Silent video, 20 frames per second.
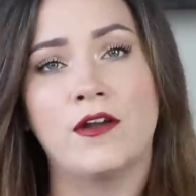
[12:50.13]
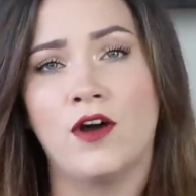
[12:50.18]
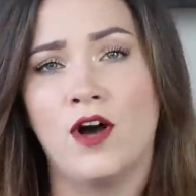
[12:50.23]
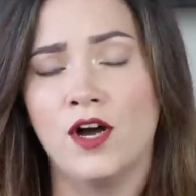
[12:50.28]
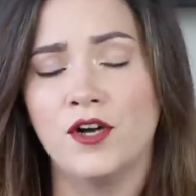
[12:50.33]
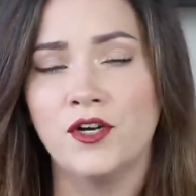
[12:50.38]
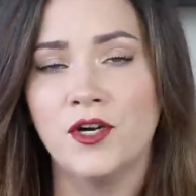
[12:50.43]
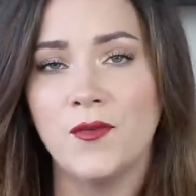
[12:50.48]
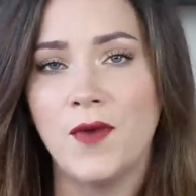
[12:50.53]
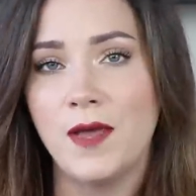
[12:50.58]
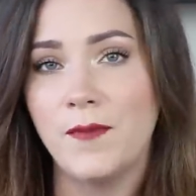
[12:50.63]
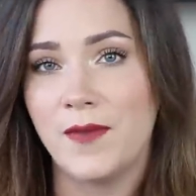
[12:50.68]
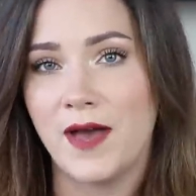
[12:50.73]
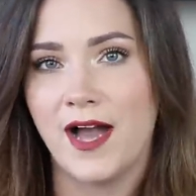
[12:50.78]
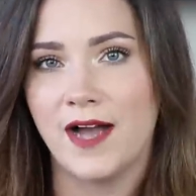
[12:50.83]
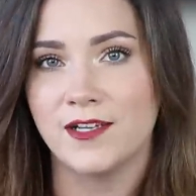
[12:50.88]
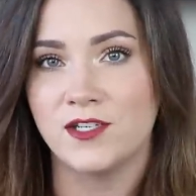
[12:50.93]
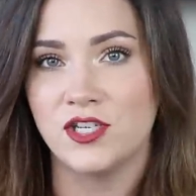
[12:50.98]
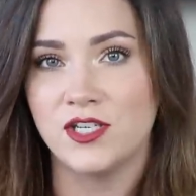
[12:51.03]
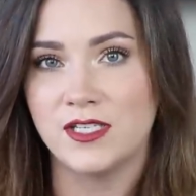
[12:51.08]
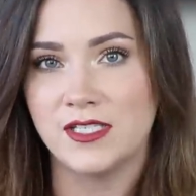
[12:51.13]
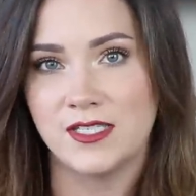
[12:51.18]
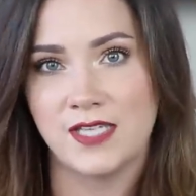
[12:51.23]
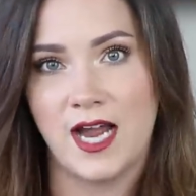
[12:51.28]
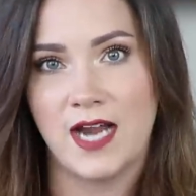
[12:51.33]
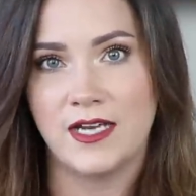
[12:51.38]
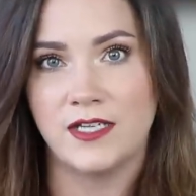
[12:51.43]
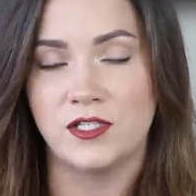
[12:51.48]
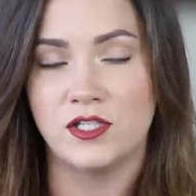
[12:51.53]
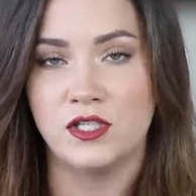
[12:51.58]
and on her way back, she
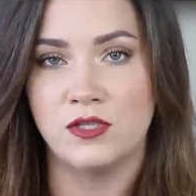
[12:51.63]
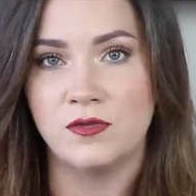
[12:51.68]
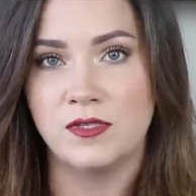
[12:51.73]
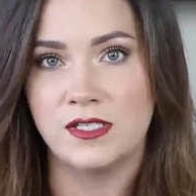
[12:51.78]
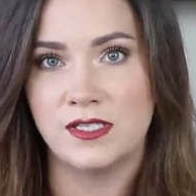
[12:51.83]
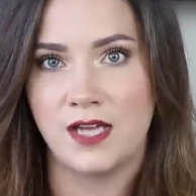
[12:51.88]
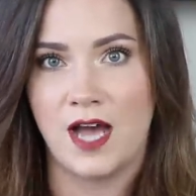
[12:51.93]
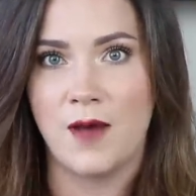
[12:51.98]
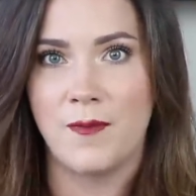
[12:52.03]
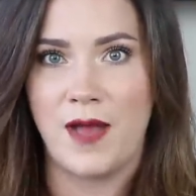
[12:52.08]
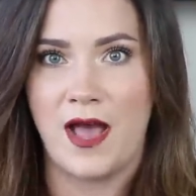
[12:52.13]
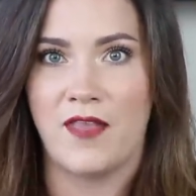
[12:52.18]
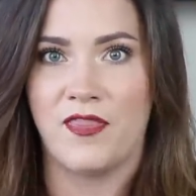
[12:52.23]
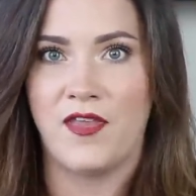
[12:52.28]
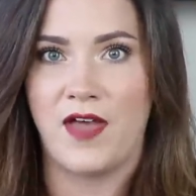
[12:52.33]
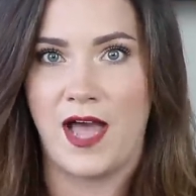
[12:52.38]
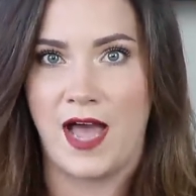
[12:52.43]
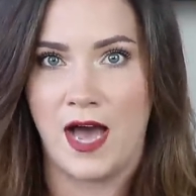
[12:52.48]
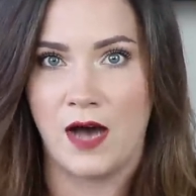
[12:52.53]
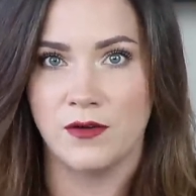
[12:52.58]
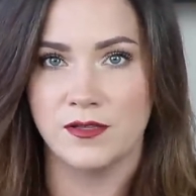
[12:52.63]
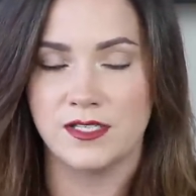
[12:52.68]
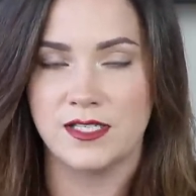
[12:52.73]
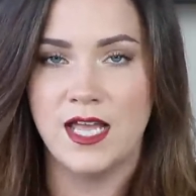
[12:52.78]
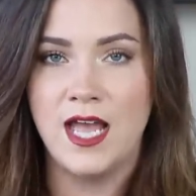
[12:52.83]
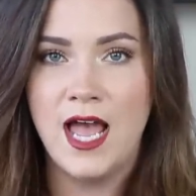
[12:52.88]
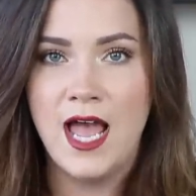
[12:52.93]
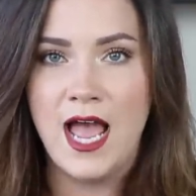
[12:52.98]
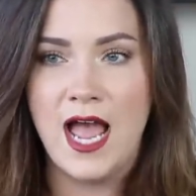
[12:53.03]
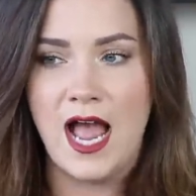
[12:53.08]
decided to stop at the house.